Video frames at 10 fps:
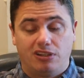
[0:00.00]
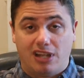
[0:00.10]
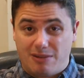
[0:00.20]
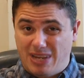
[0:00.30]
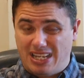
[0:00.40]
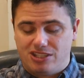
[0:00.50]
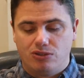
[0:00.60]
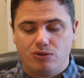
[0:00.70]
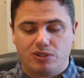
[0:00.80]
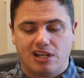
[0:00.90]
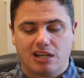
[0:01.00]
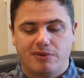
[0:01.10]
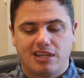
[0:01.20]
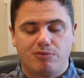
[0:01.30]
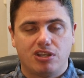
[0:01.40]
A lot of masks do, and we'll talk
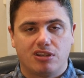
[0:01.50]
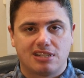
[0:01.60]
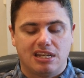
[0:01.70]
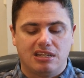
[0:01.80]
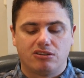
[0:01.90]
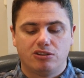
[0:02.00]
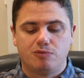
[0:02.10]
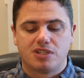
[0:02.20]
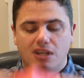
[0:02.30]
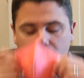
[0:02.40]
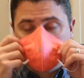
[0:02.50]
about that, but you can tighten ear loops.